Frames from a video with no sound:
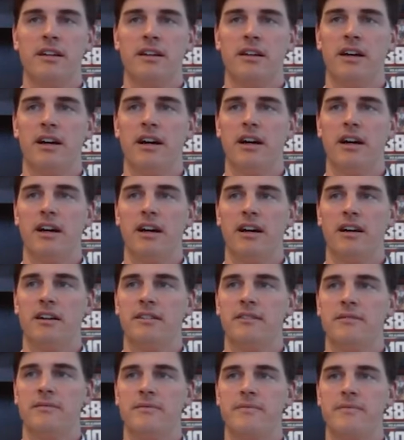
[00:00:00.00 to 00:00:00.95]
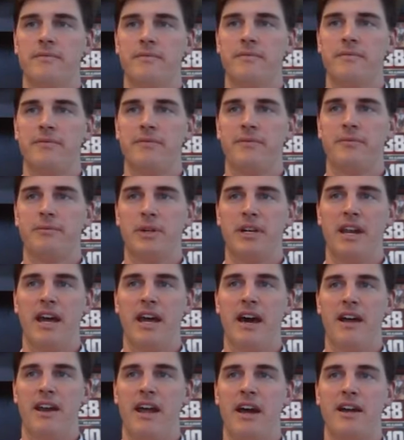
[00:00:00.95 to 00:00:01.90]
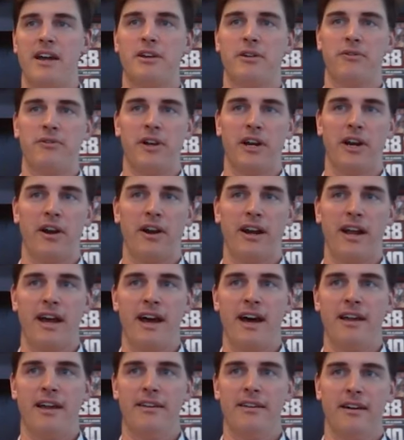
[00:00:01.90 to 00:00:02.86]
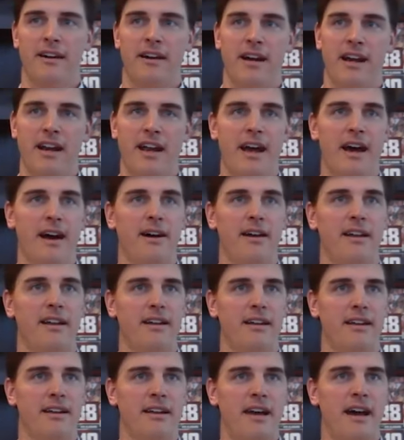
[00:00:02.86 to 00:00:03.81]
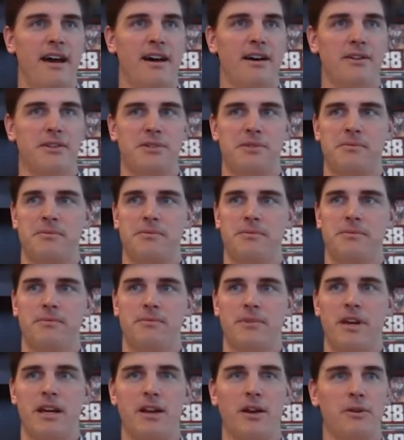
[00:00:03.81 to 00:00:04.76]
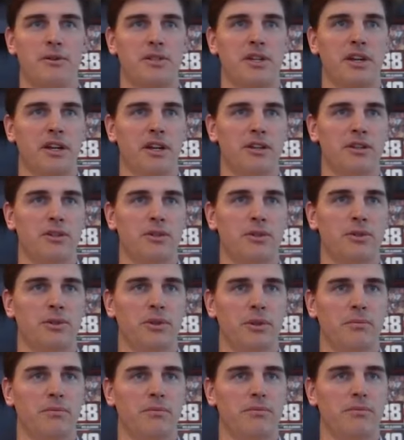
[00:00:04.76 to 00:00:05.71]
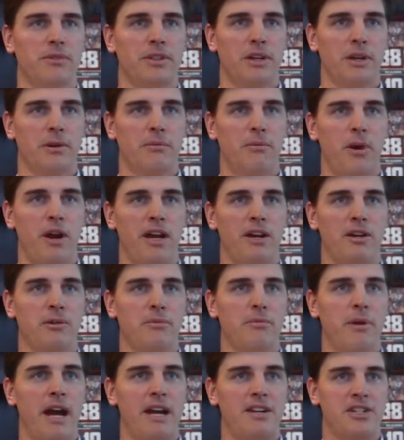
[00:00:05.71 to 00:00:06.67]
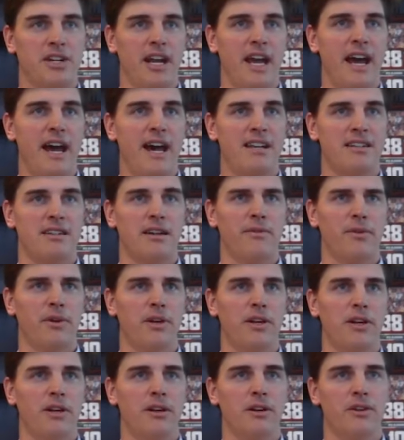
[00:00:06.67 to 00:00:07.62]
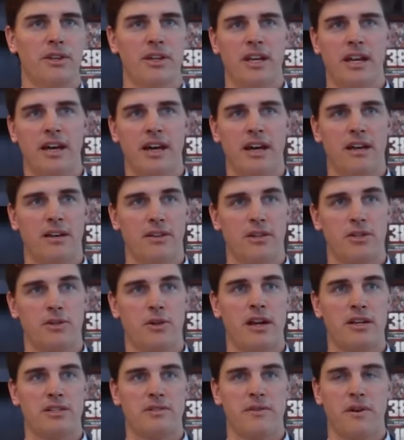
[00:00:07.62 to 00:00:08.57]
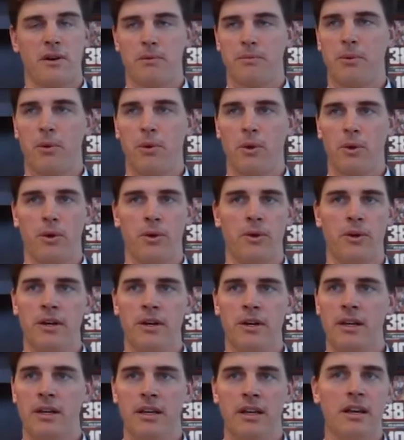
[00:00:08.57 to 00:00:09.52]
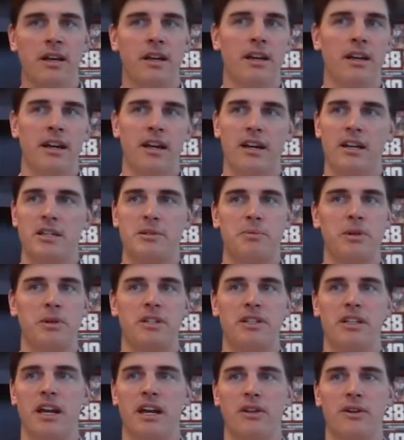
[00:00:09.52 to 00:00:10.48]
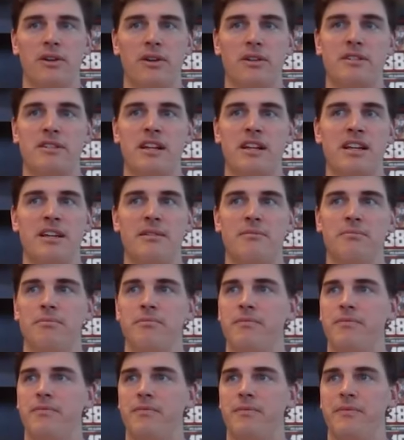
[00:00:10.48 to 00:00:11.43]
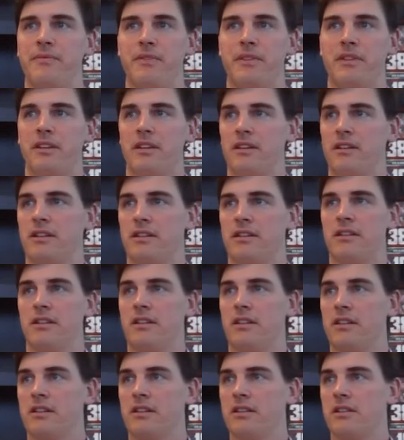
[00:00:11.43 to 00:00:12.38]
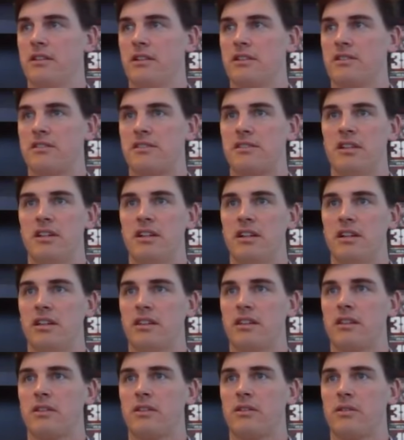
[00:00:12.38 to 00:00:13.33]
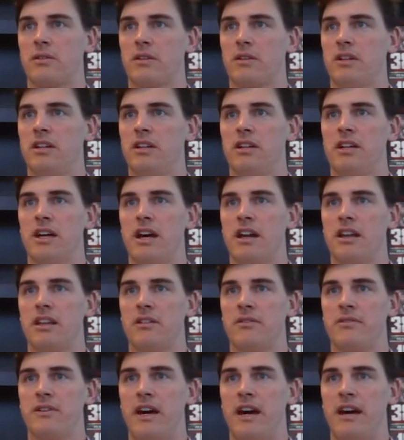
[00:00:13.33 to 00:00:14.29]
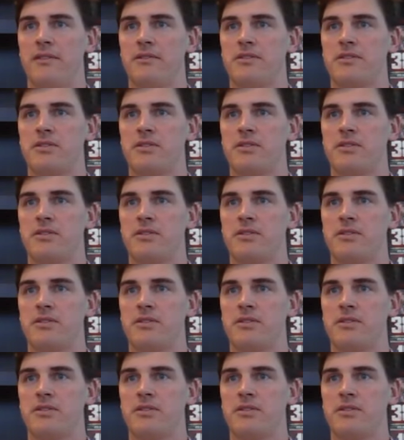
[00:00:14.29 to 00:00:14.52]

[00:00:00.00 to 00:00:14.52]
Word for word: but now, now you're figuring out. All right, how how's Nate Oats going to do with a you know brand new batch of guys every year. Then out uh, the transfer portal, and he's put together a team. Let's see, three out of the five